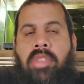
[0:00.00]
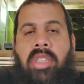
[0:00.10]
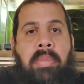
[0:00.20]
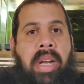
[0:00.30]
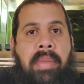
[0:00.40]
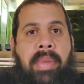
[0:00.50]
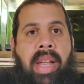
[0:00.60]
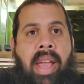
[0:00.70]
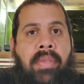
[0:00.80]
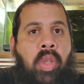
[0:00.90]
Somebody
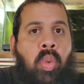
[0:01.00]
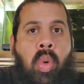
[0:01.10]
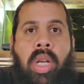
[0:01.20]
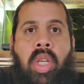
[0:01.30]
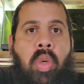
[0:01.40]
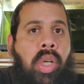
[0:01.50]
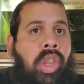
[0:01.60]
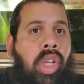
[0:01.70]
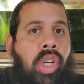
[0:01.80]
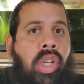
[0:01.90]
might have a 20 or a
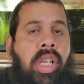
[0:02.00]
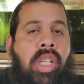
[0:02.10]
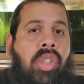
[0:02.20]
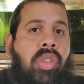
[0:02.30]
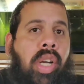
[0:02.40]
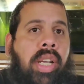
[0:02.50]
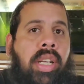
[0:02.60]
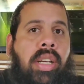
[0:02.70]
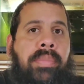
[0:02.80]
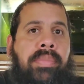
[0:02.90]
30 and trade
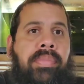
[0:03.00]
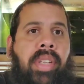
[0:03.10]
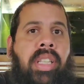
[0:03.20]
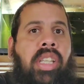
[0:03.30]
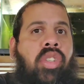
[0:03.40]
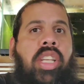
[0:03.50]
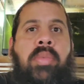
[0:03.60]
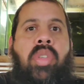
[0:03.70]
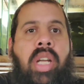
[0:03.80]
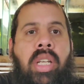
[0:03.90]
up, and then you
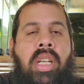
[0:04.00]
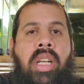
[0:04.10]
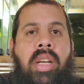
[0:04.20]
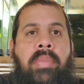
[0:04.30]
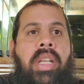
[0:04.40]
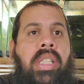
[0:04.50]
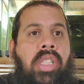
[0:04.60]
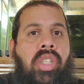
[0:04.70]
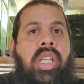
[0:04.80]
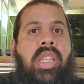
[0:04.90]
keep trading up
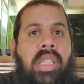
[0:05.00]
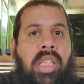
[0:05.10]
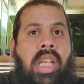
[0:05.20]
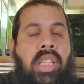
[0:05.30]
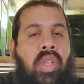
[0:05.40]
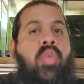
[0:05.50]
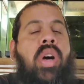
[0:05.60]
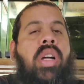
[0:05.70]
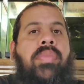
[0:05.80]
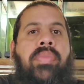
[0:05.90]
until you get the tank that you
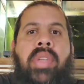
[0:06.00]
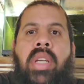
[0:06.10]
want.